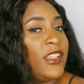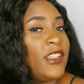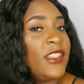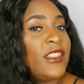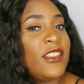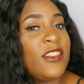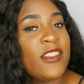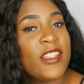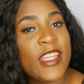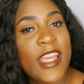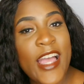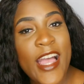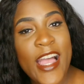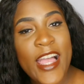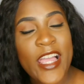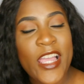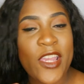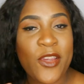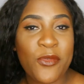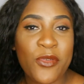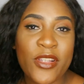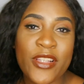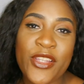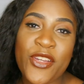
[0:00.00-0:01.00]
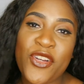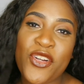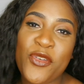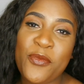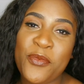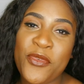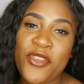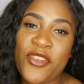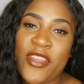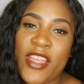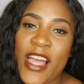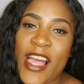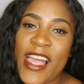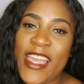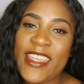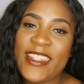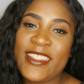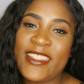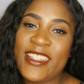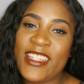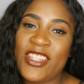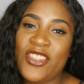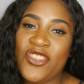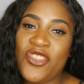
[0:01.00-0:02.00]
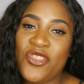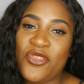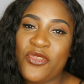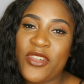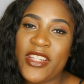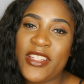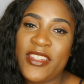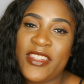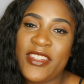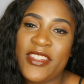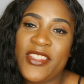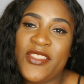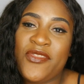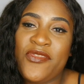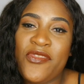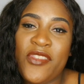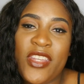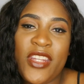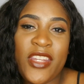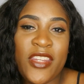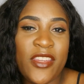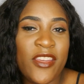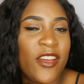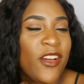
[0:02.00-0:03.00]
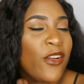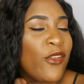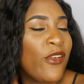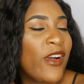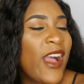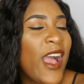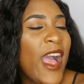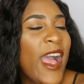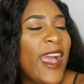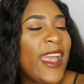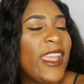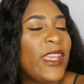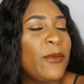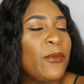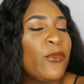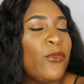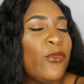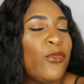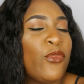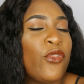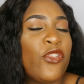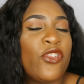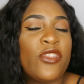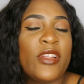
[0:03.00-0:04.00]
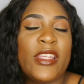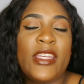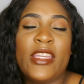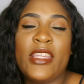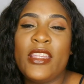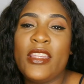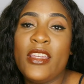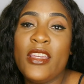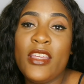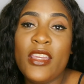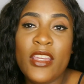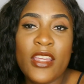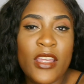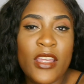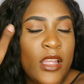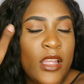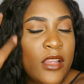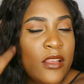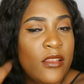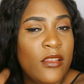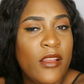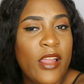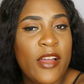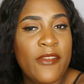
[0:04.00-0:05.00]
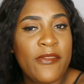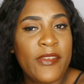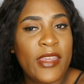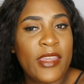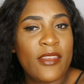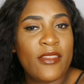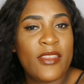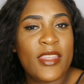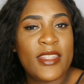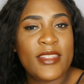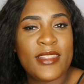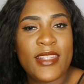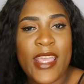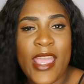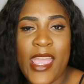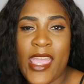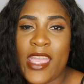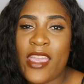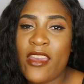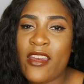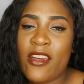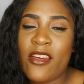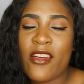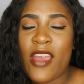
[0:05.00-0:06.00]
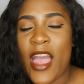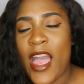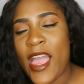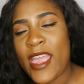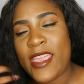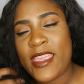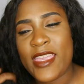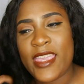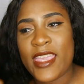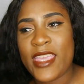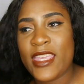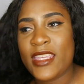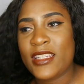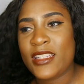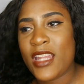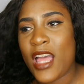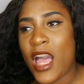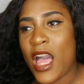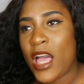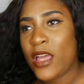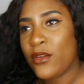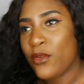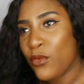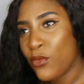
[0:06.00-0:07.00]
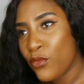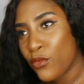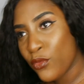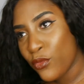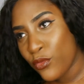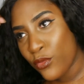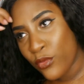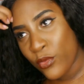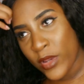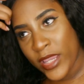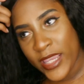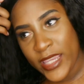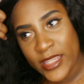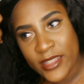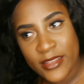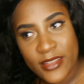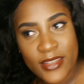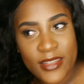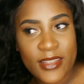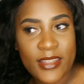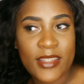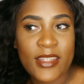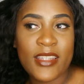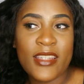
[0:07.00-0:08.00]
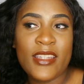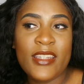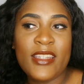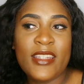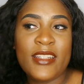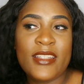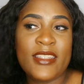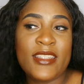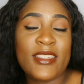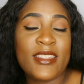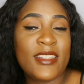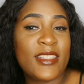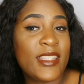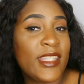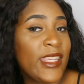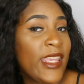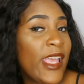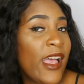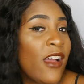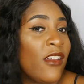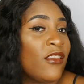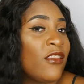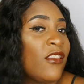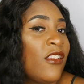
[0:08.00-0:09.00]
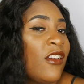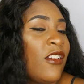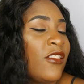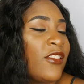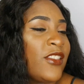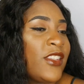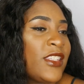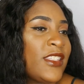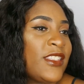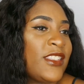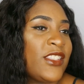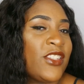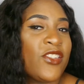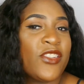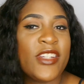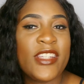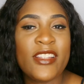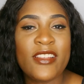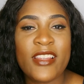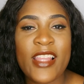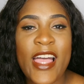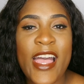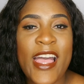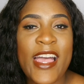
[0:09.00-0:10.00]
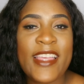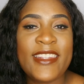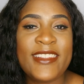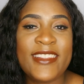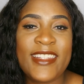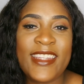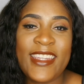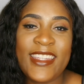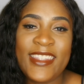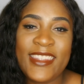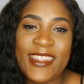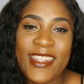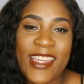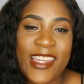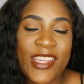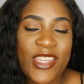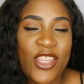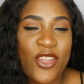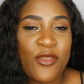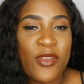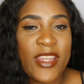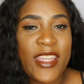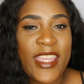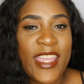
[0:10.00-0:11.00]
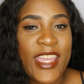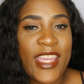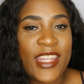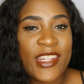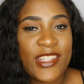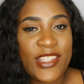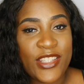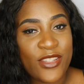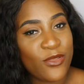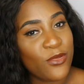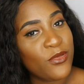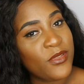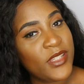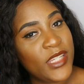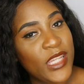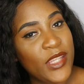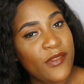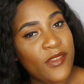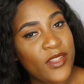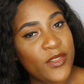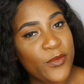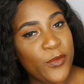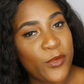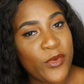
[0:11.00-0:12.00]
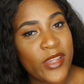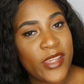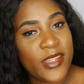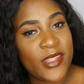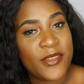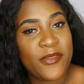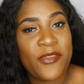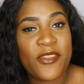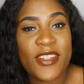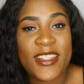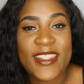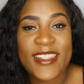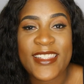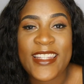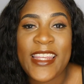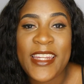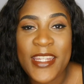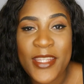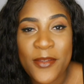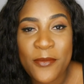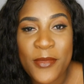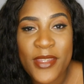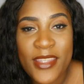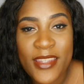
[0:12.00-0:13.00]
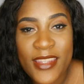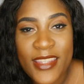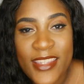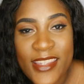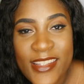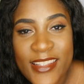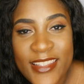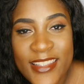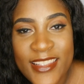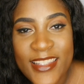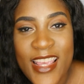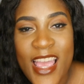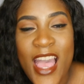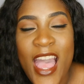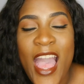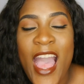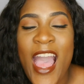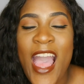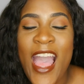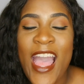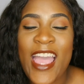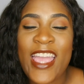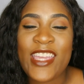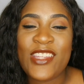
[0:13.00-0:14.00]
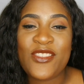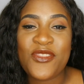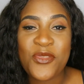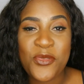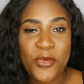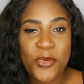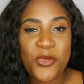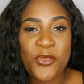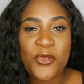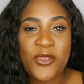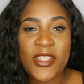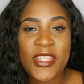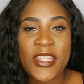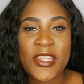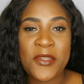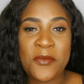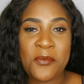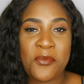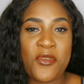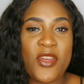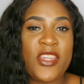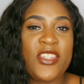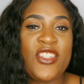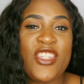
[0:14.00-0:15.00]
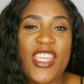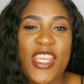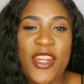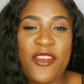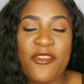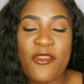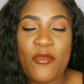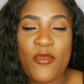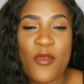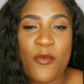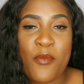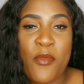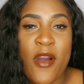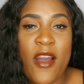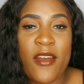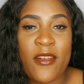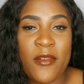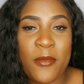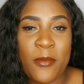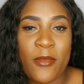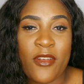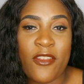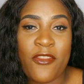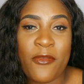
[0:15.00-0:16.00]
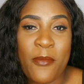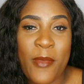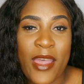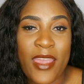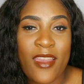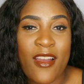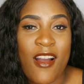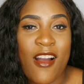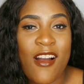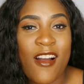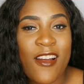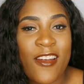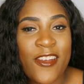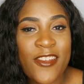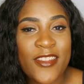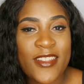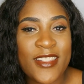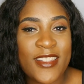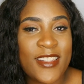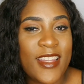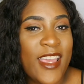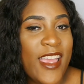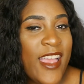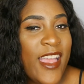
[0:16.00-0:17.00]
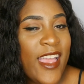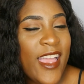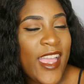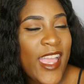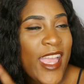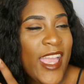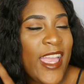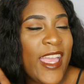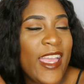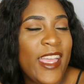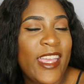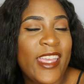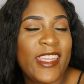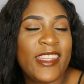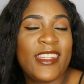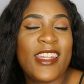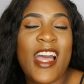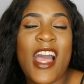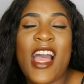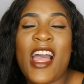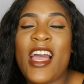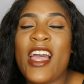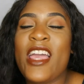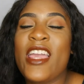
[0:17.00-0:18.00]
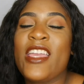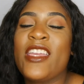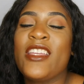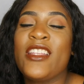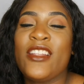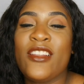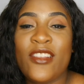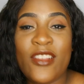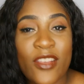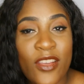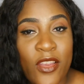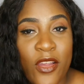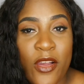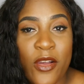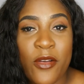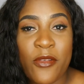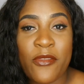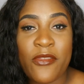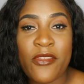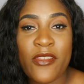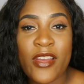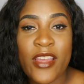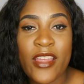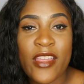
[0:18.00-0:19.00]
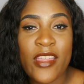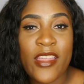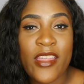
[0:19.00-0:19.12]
So yeah, I really hope you guys enjoyed this video. I am really loving this hair. I cannot wait to see how long this unit lasts. And thank you again to Divas Wigs for sending me this. I truly appreciate it from the bottom of my heart, and I love